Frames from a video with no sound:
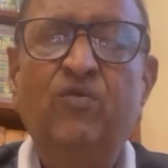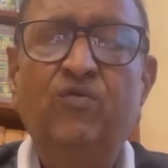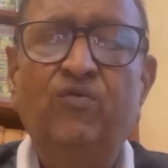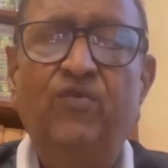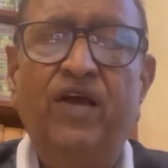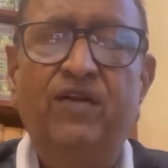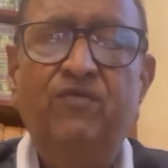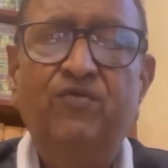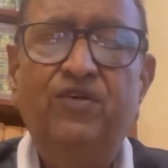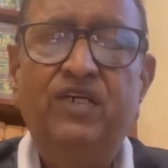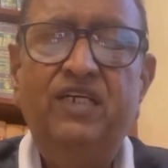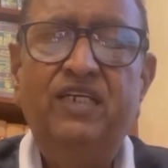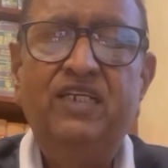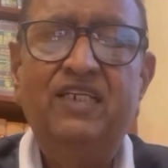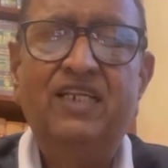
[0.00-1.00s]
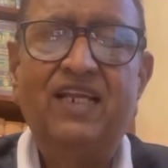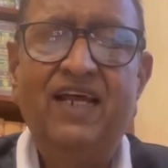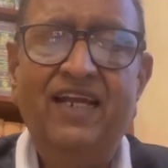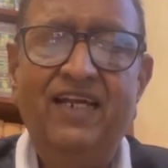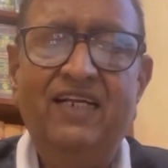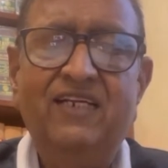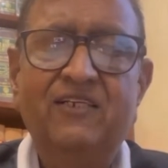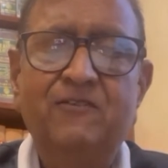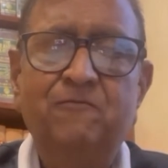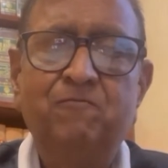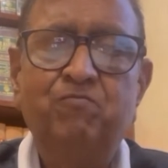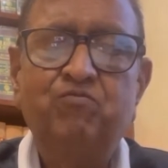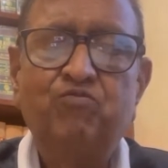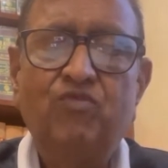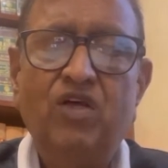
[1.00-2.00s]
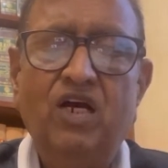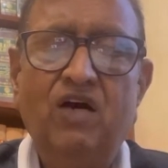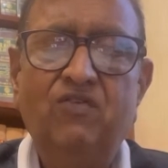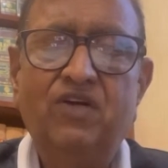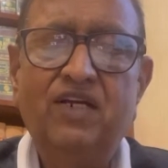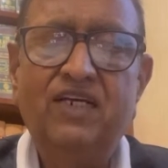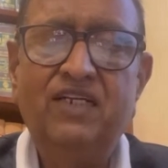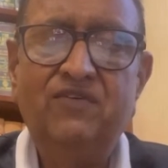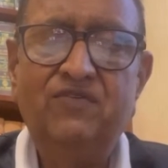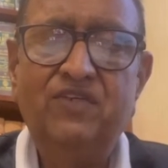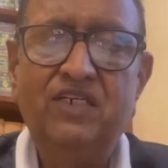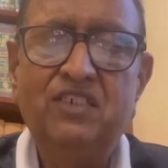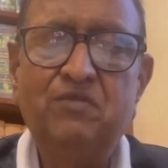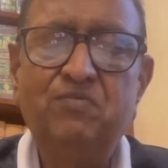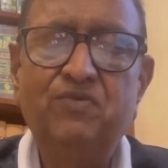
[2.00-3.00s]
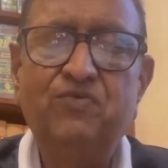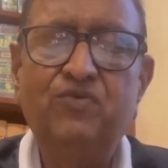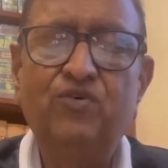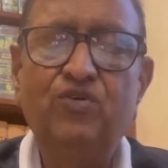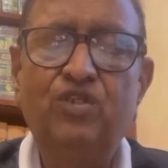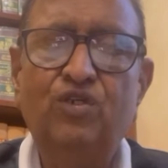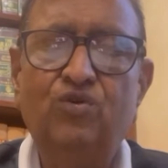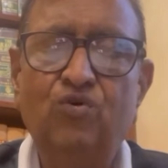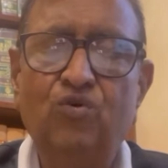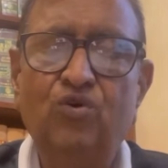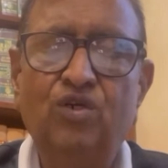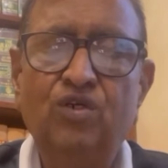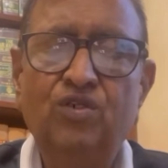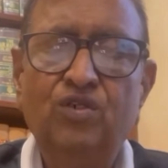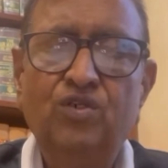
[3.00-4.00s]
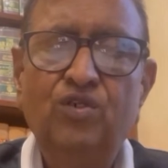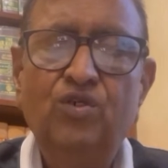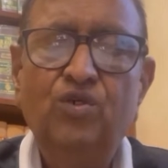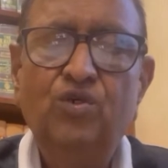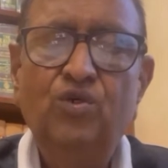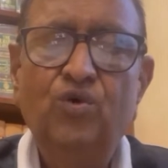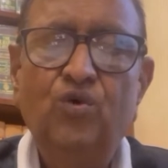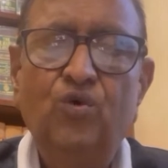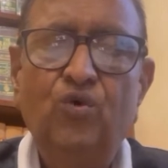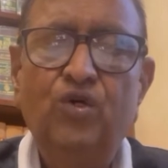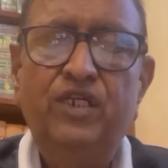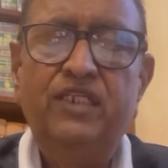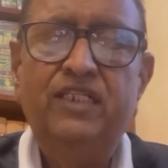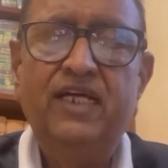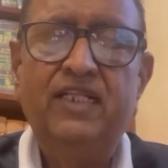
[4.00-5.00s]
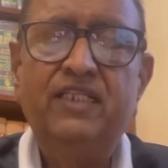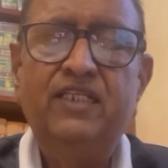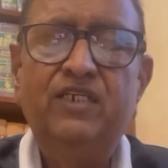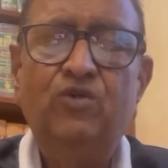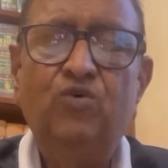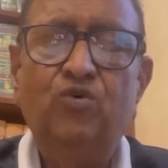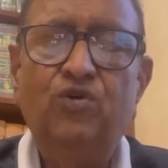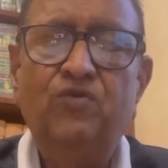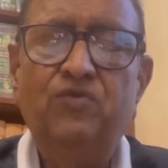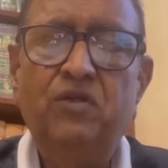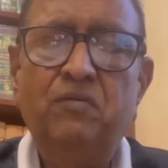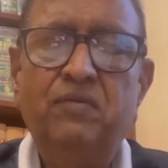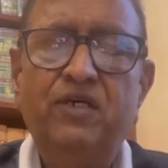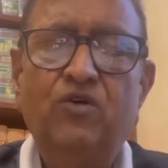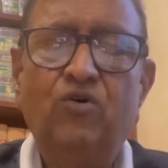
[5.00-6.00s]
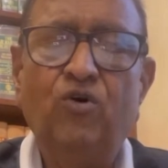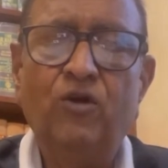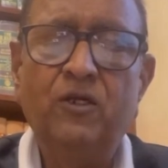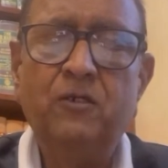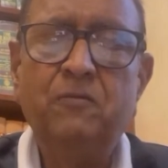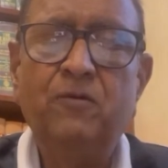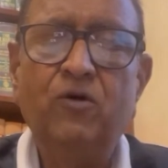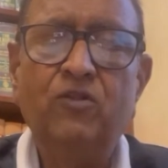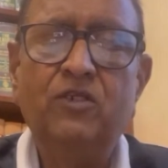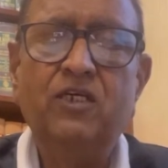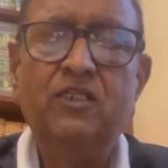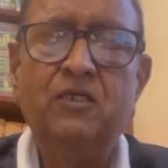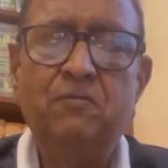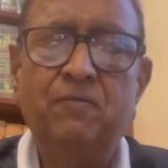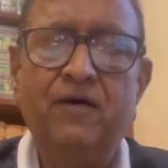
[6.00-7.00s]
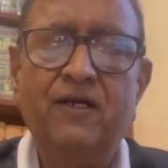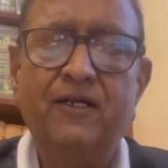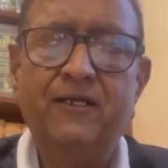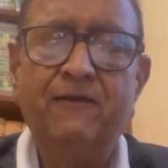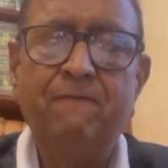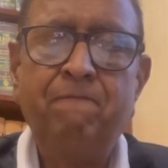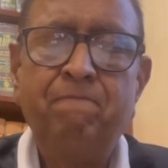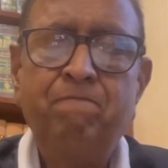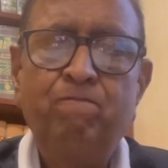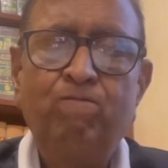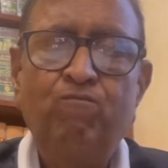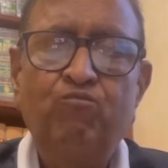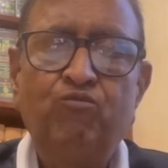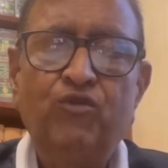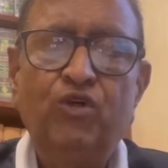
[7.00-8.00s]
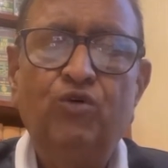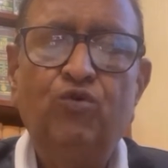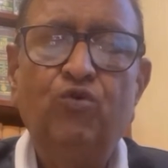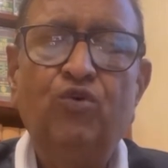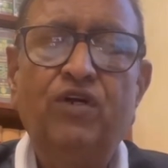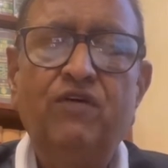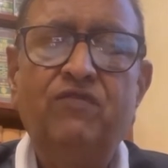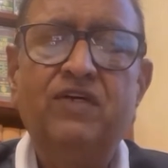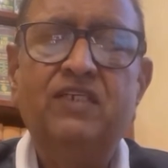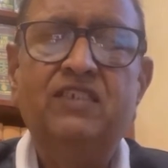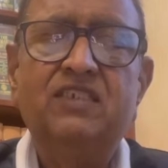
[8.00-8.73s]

When we write our grievance before the court, only then the court will be calling upon the other party to give a